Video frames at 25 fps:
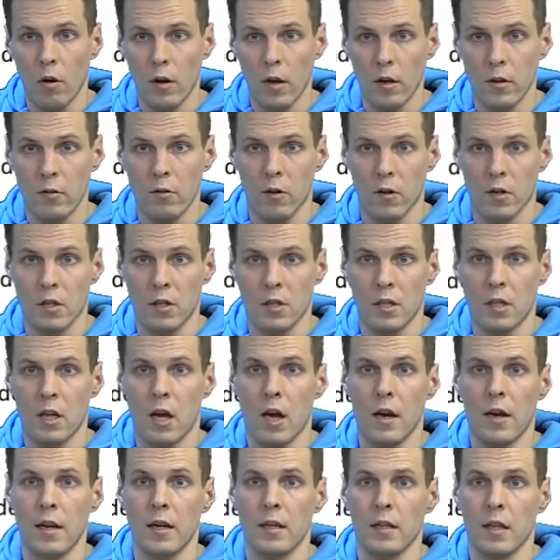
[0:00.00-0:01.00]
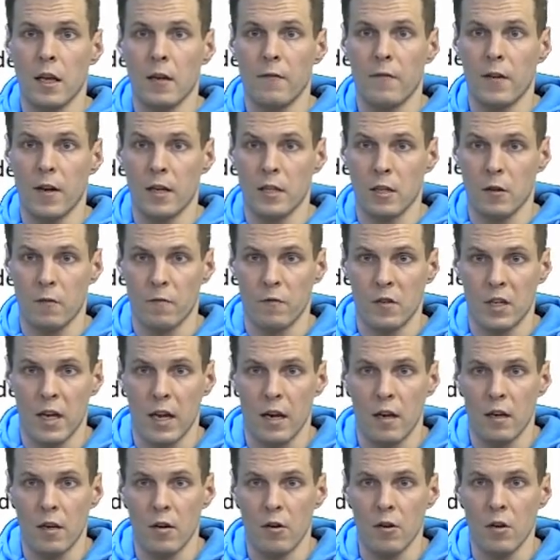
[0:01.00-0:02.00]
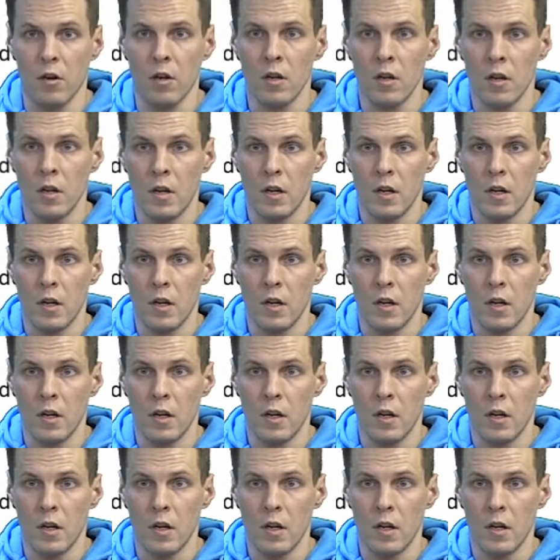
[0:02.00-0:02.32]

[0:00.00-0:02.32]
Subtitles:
you are studying the effects of gender